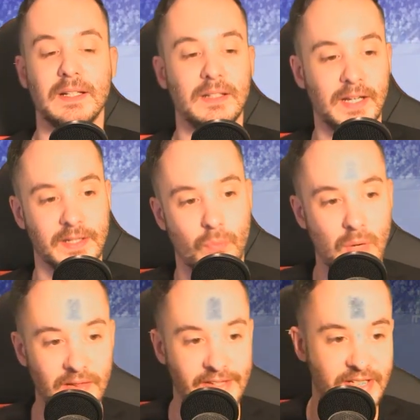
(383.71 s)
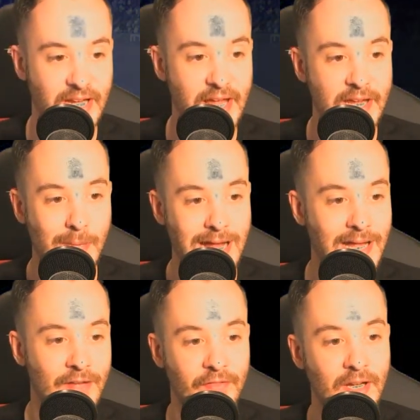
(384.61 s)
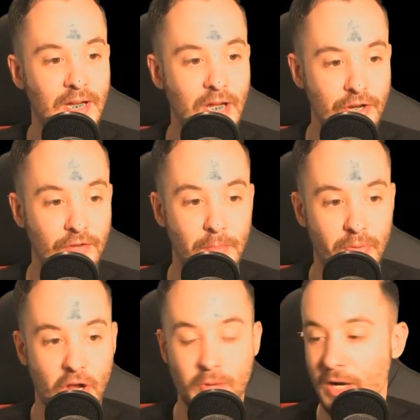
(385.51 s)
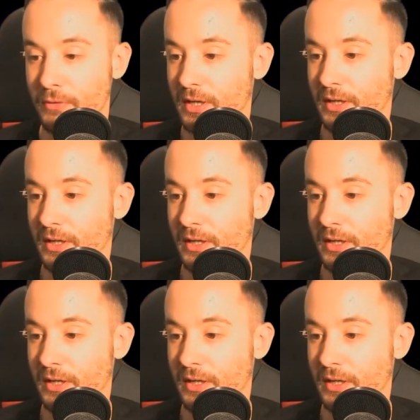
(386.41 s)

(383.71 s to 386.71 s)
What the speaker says: Like, will this game have another promo?